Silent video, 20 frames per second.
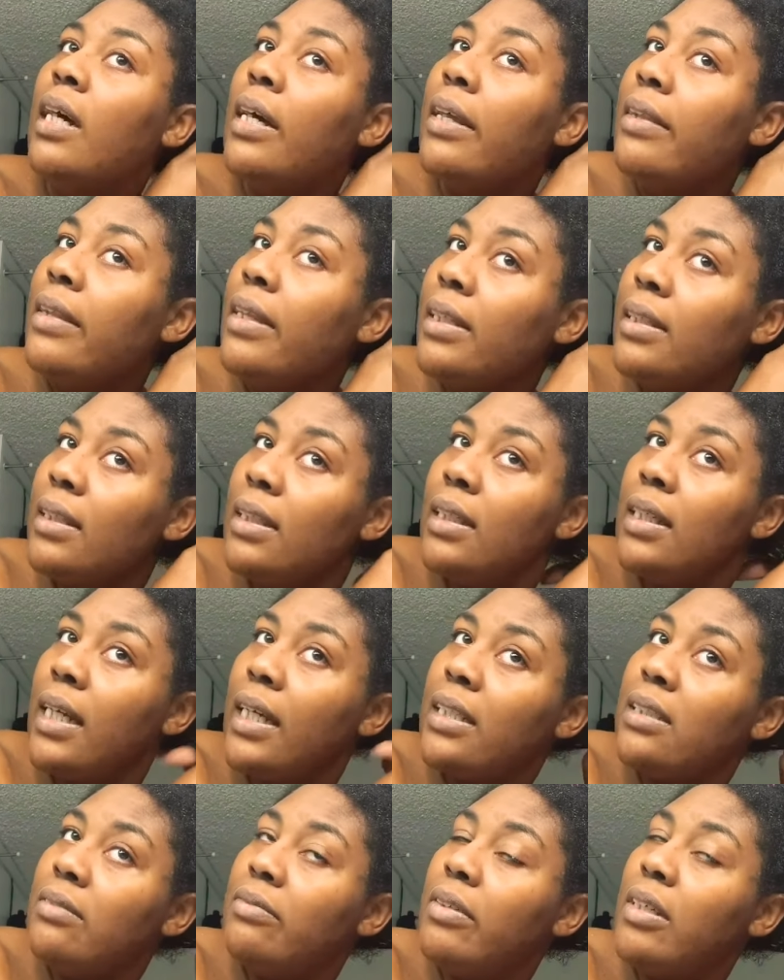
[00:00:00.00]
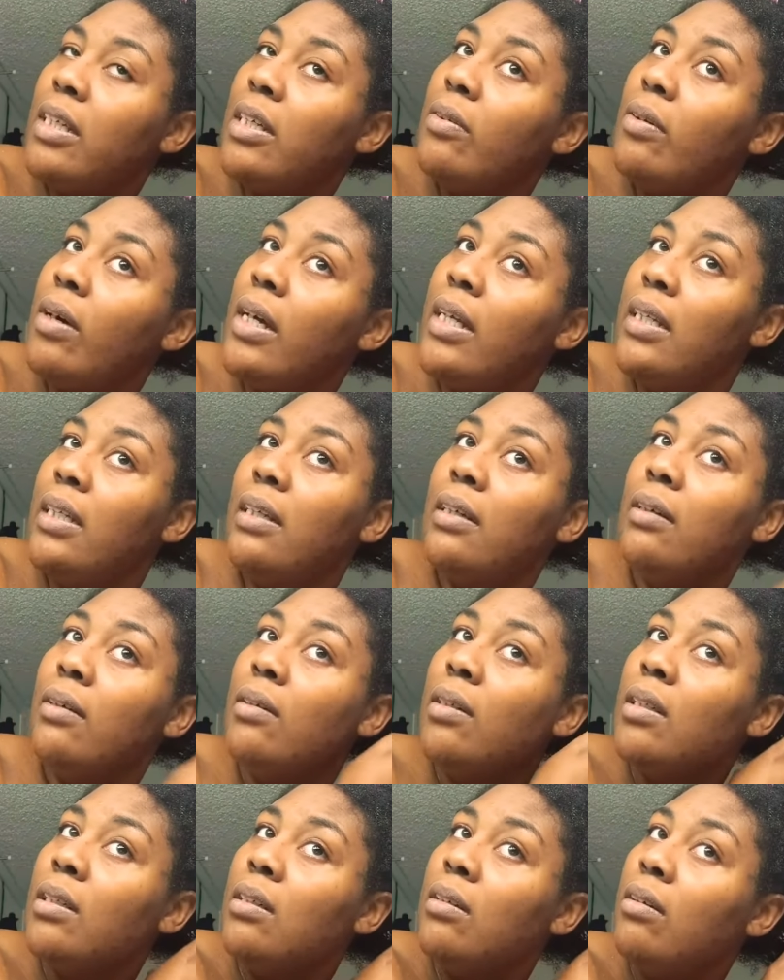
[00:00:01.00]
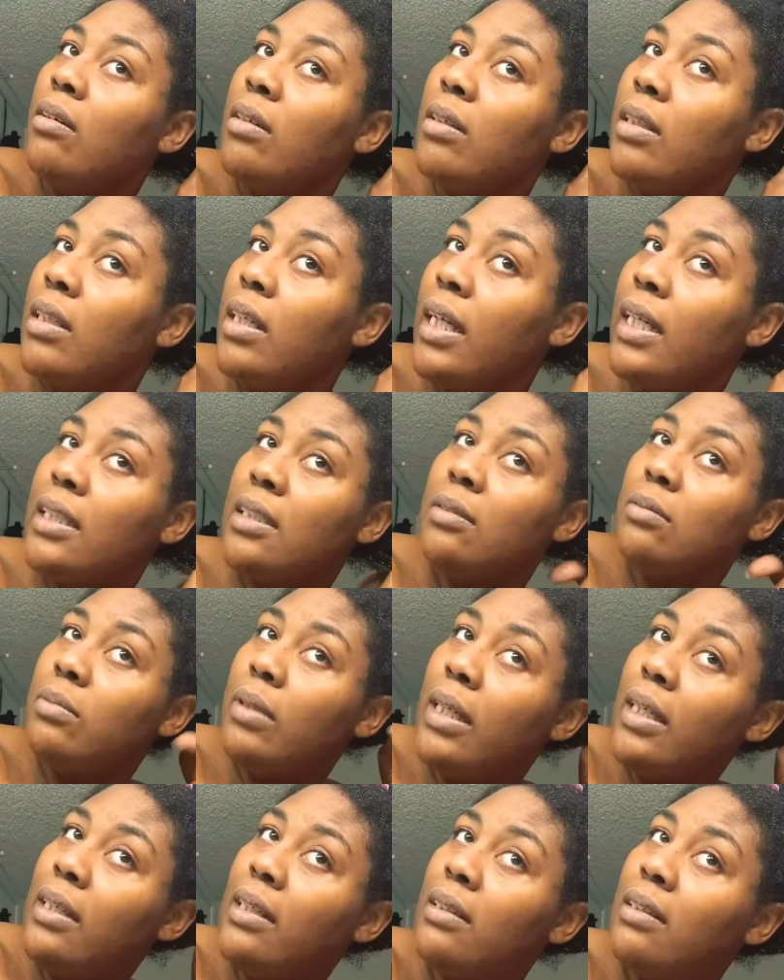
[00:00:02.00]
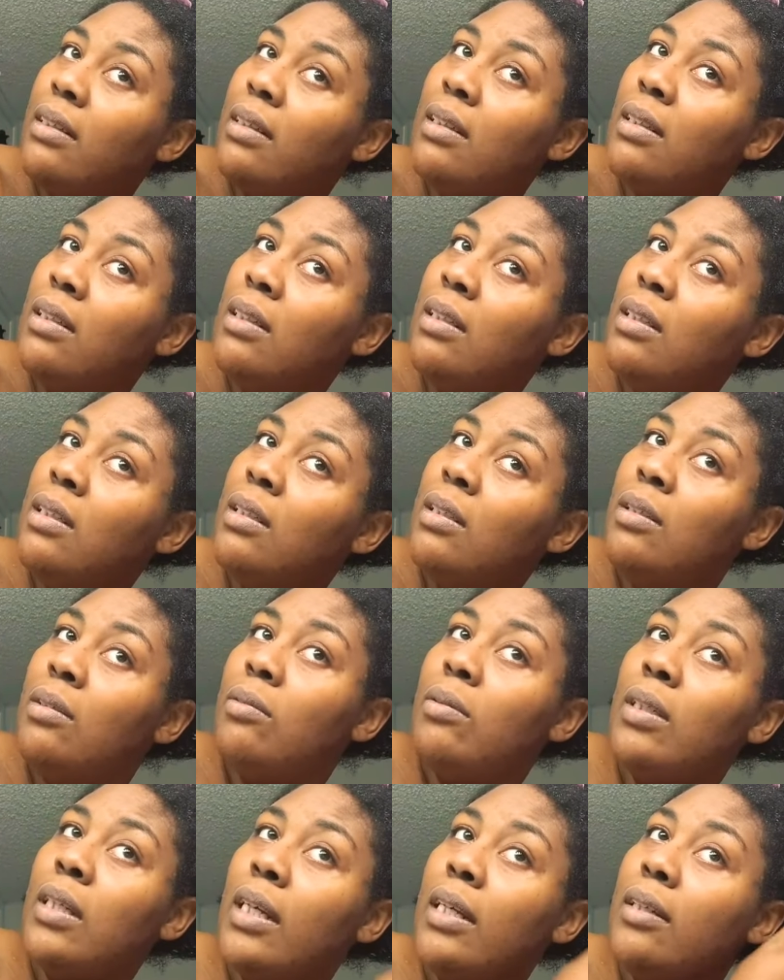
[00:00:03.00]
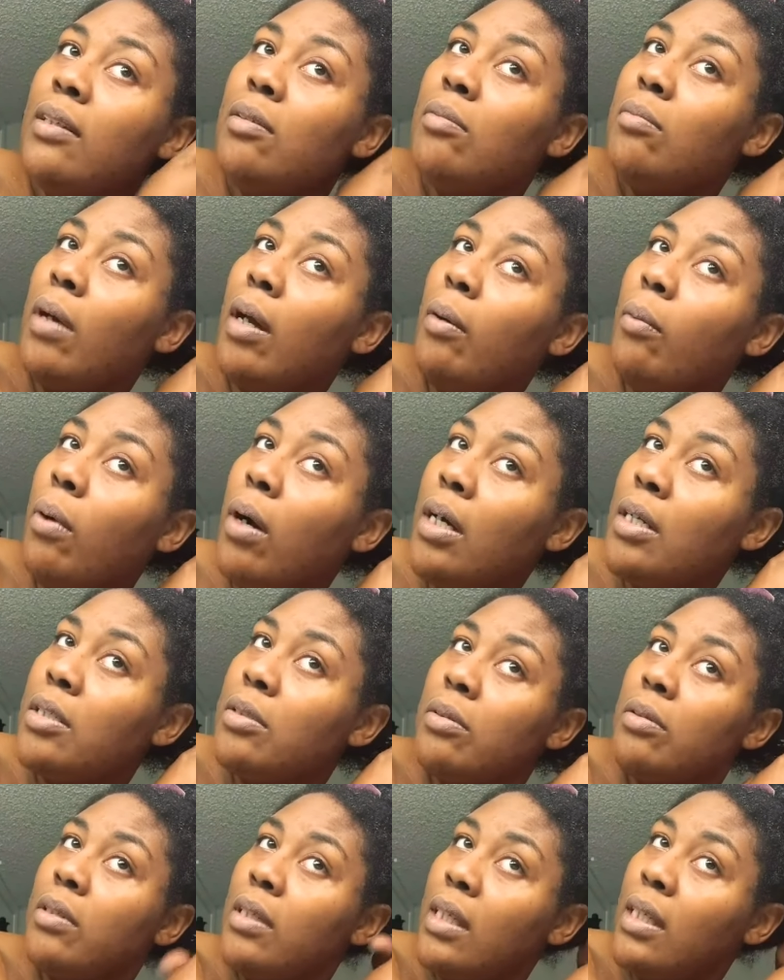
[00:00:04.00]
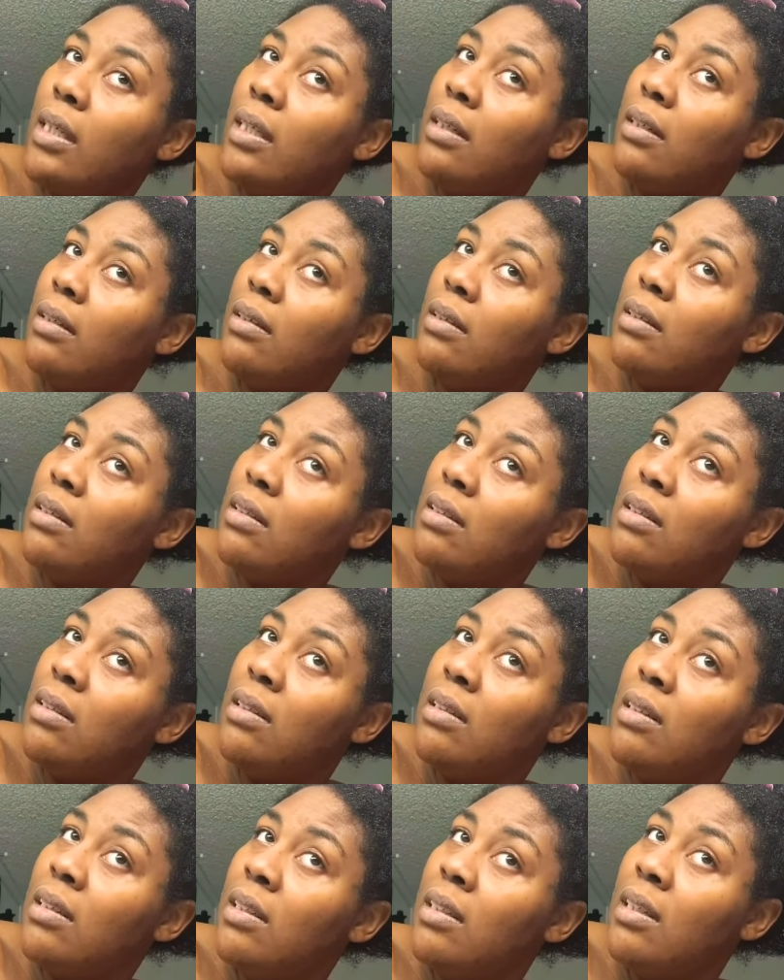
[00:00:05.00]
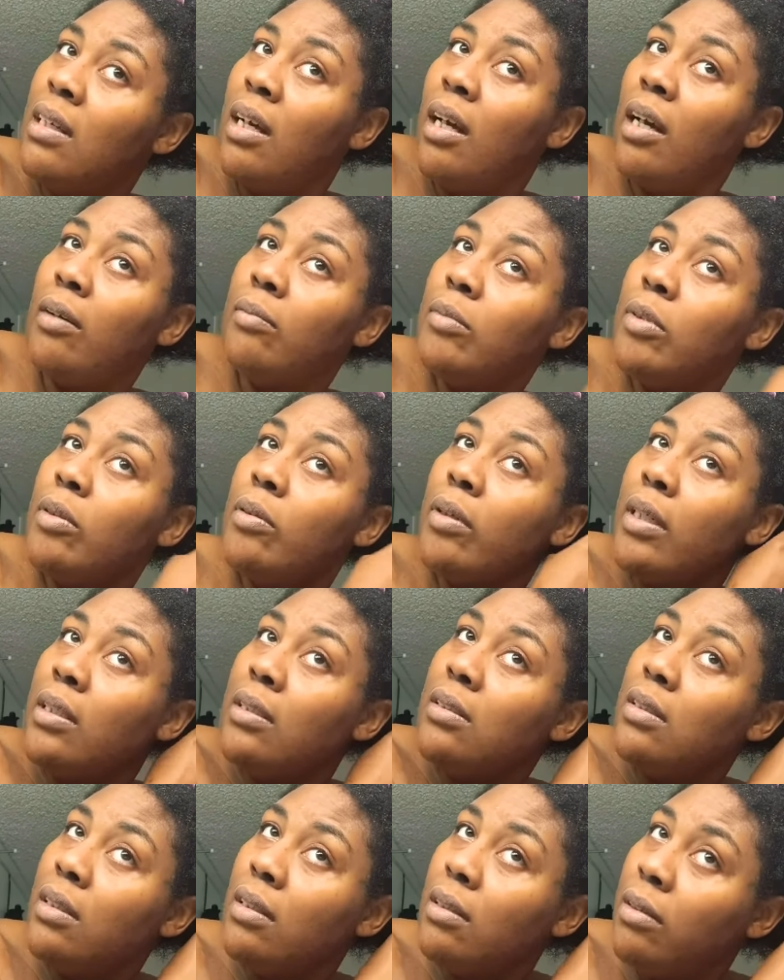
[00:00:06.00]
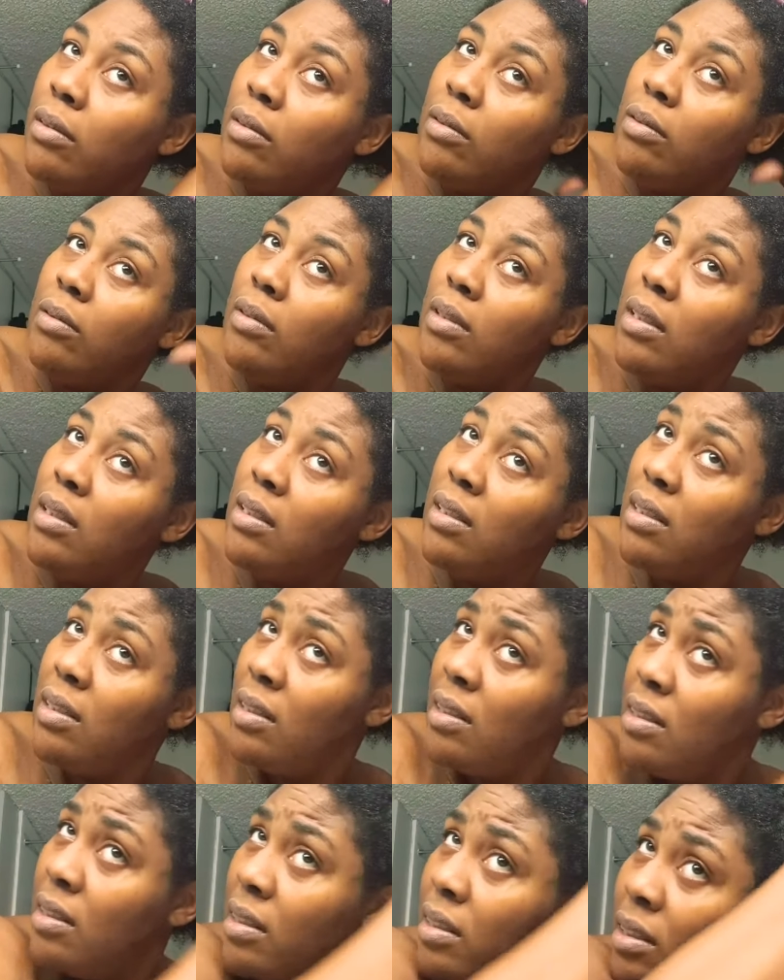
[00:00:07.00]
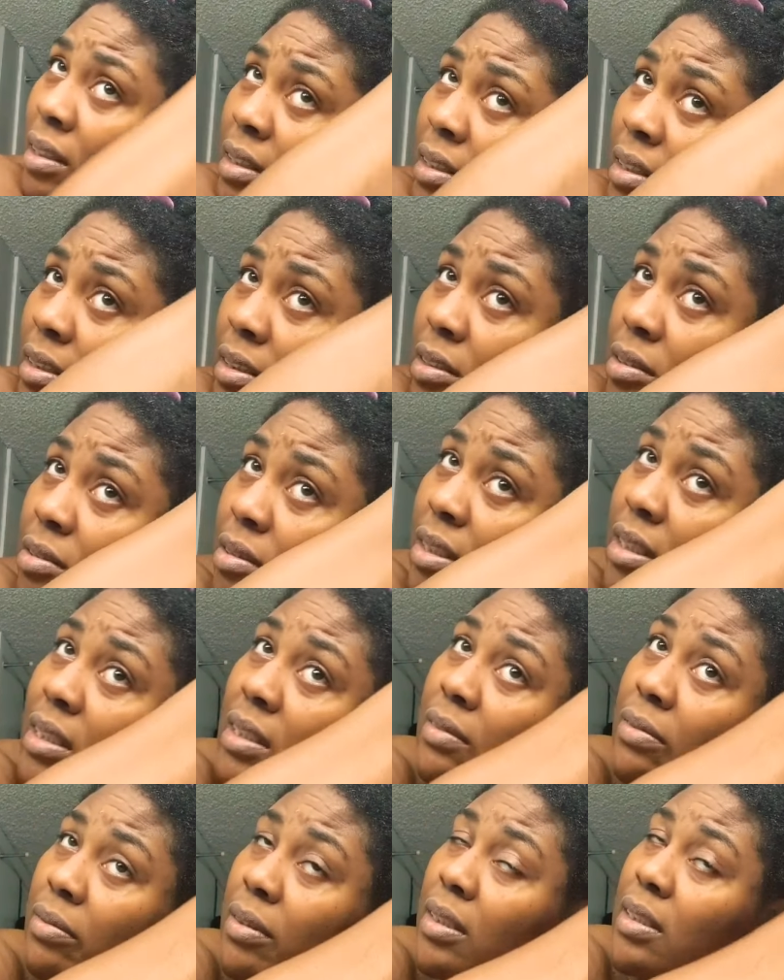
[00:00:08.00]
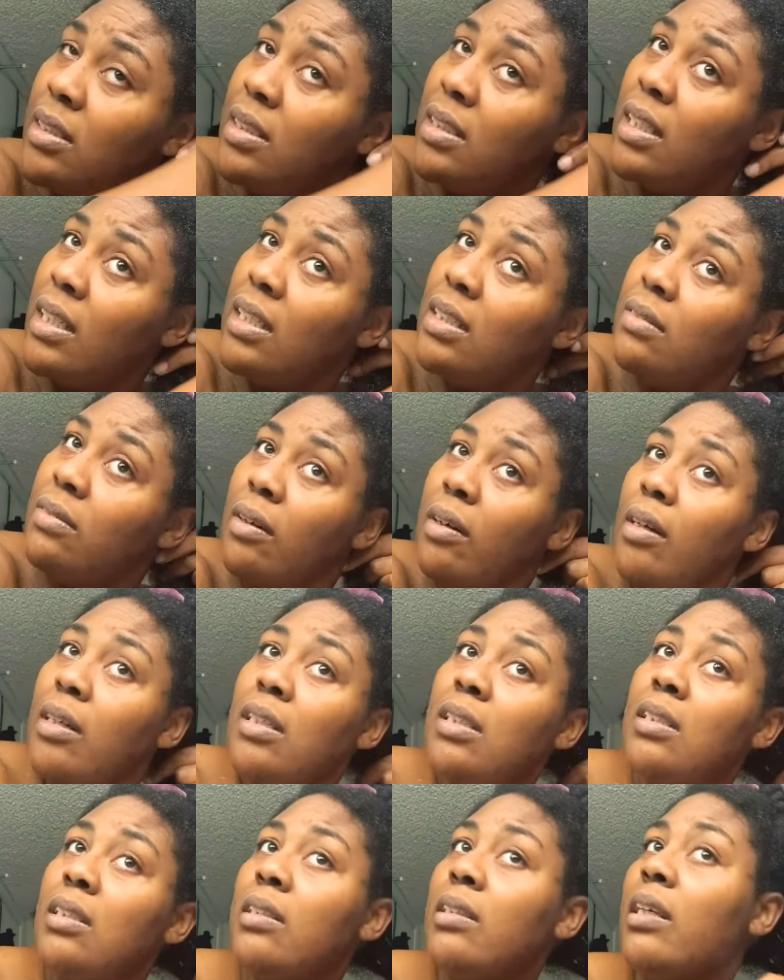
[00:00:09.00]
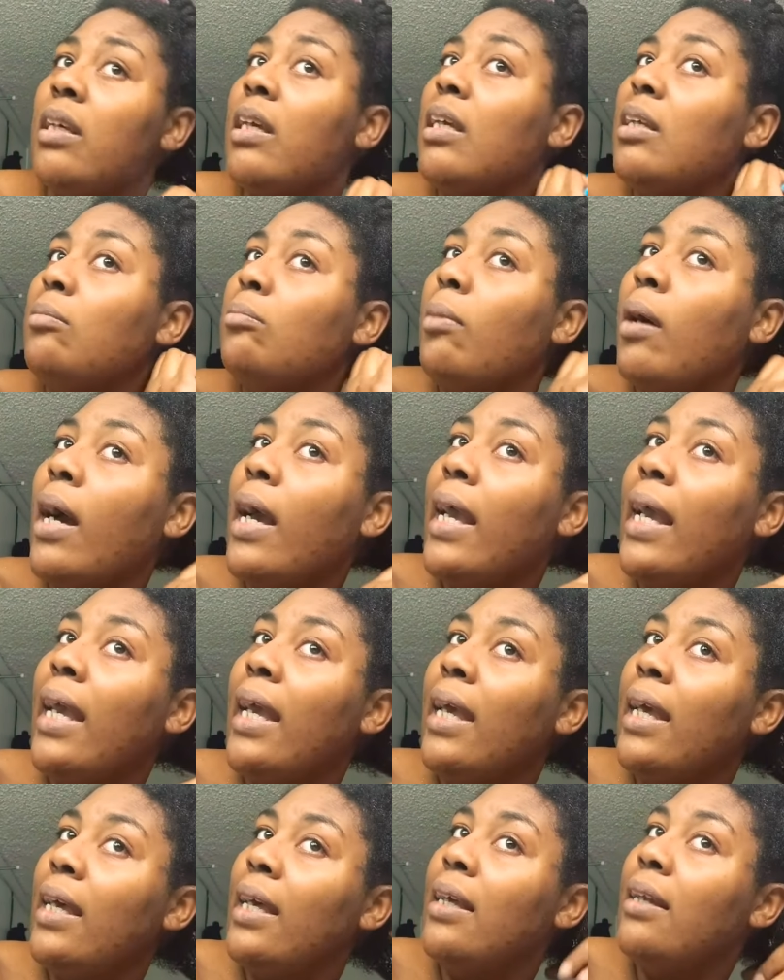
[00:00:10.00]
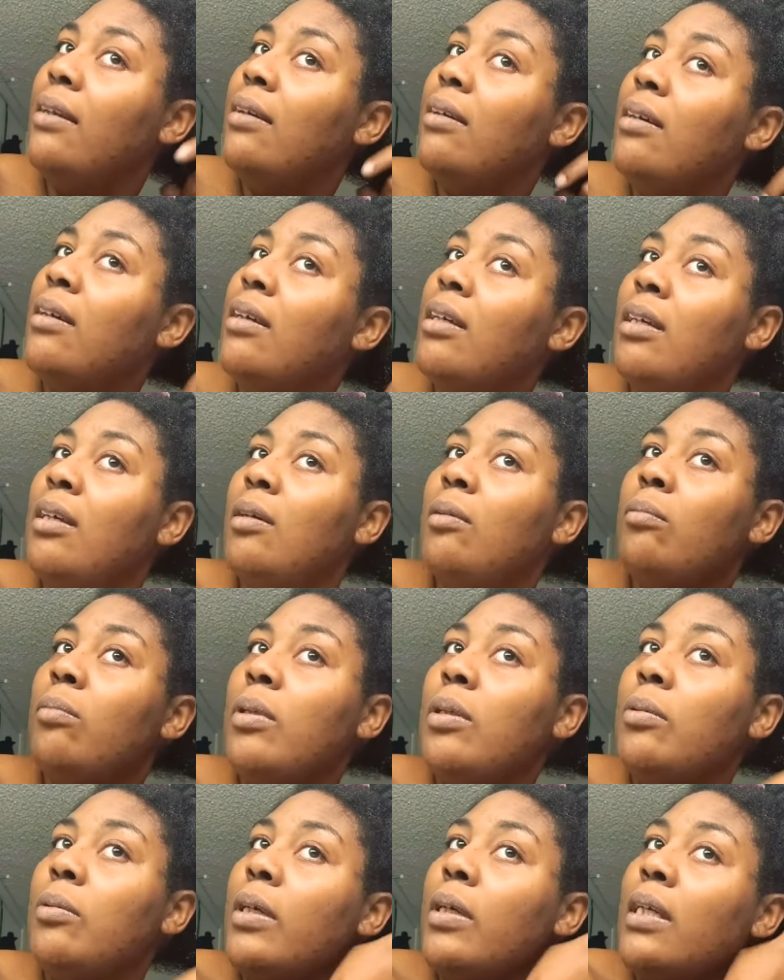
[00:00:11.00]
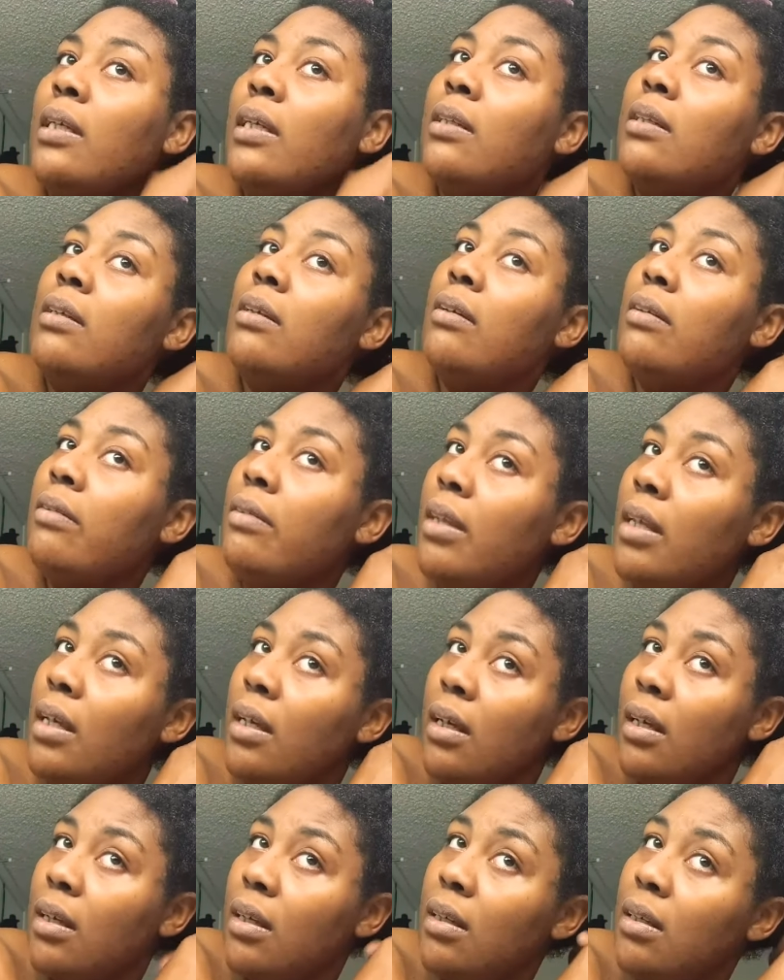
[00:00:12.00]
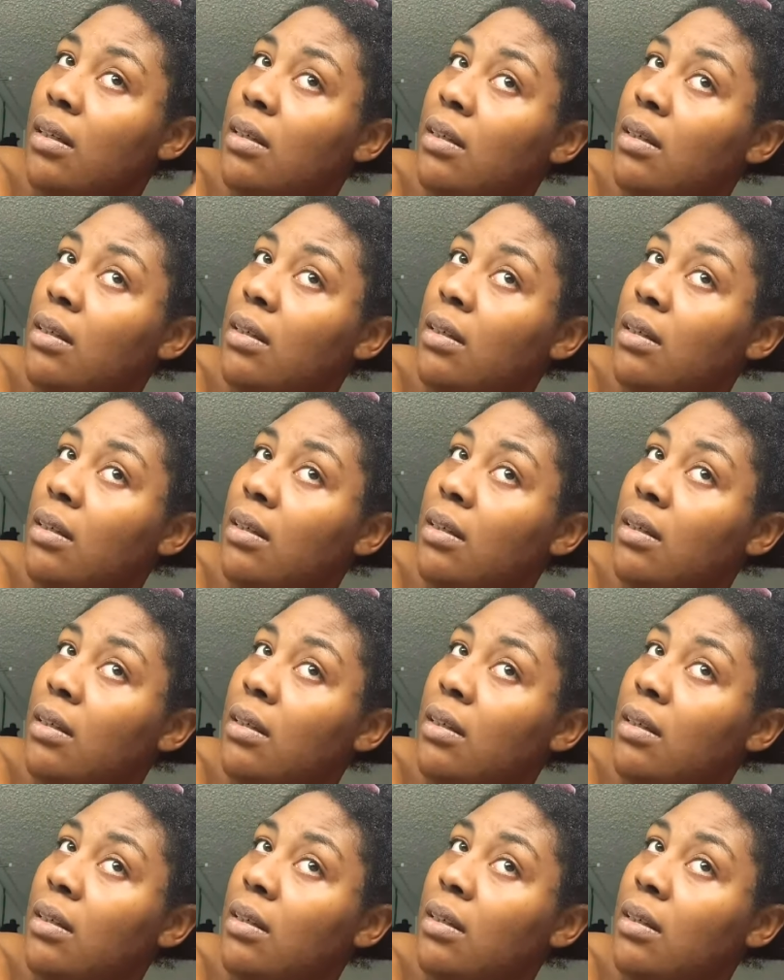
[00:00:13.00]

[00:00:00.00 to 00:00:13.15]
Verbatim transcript: I think the next video I do, or the next week, when I do my wash routine, I'm going to do the difference as far as in my head between the